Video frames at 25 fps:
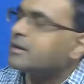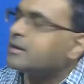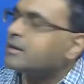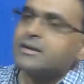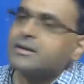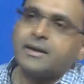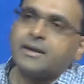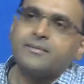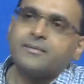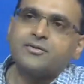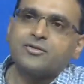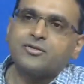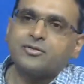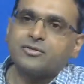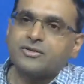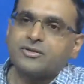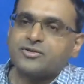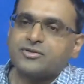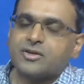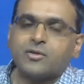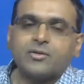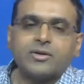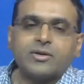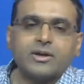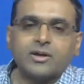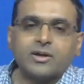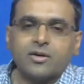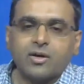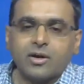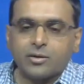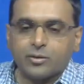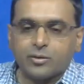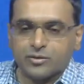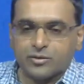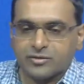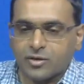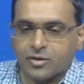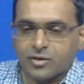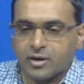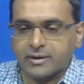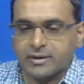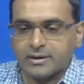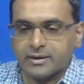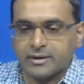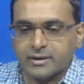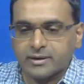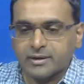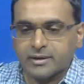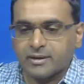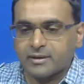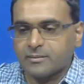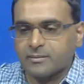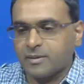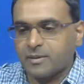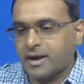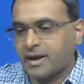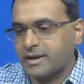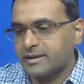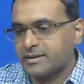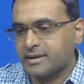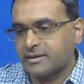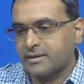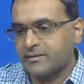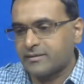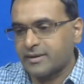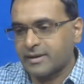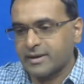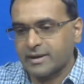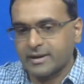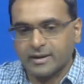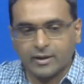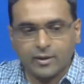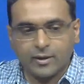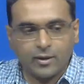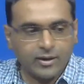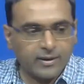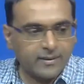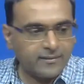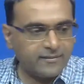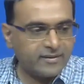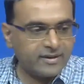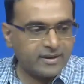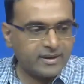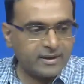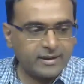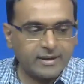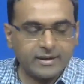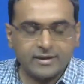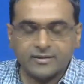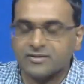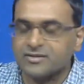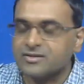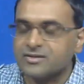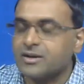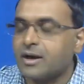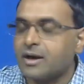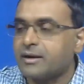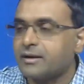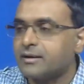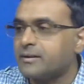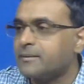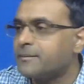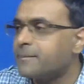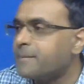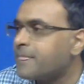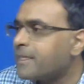Yeah. So there's Shaunak Roy, who's not in here, but I think we can go. We can get started.